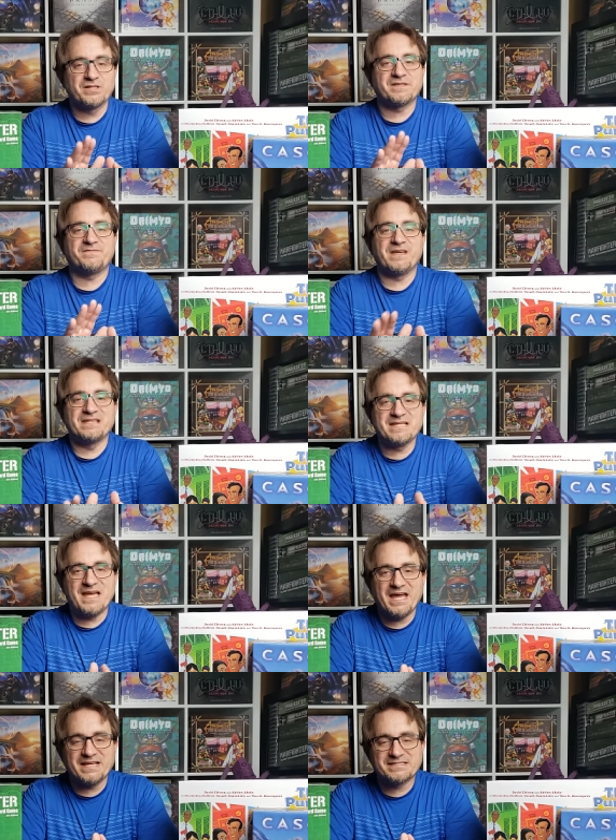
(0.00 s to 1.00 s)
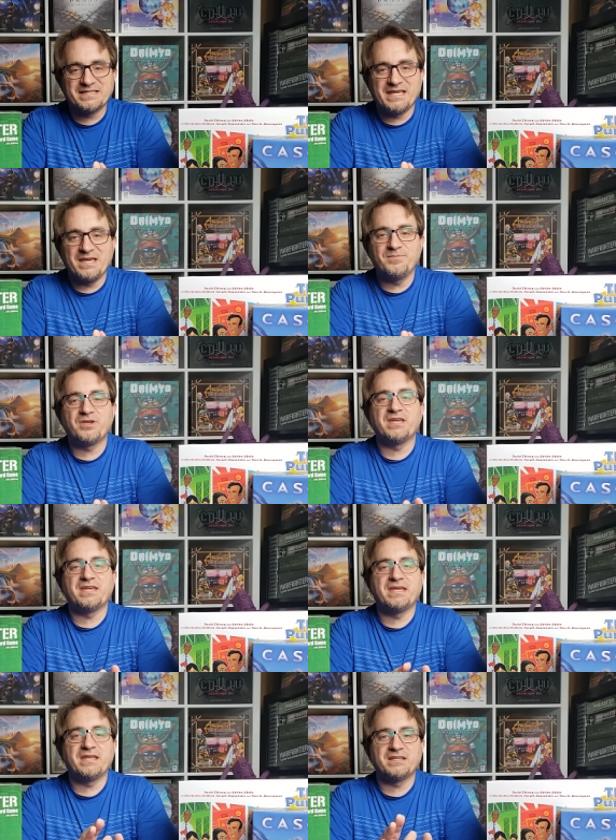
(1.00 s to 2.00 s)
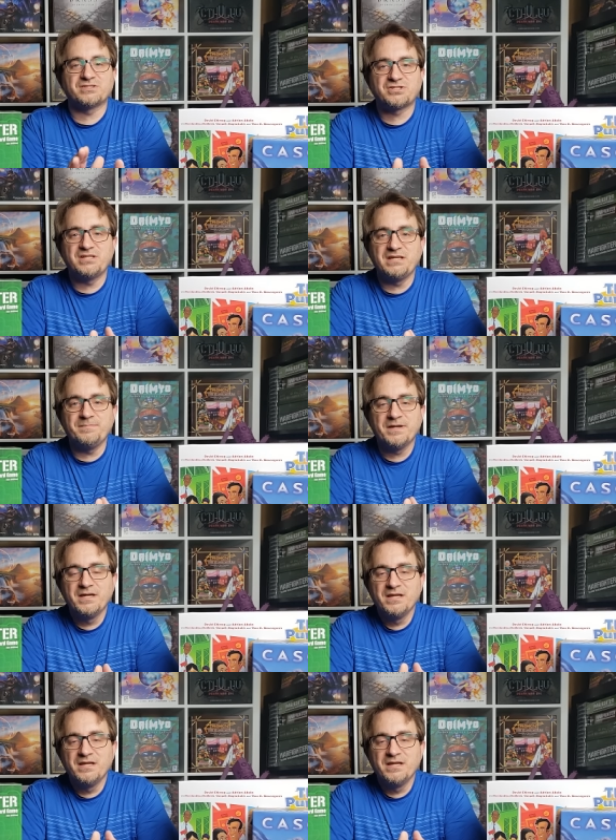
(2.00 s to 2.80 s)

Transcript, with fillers: It's a fantastic game. You can get it cheap,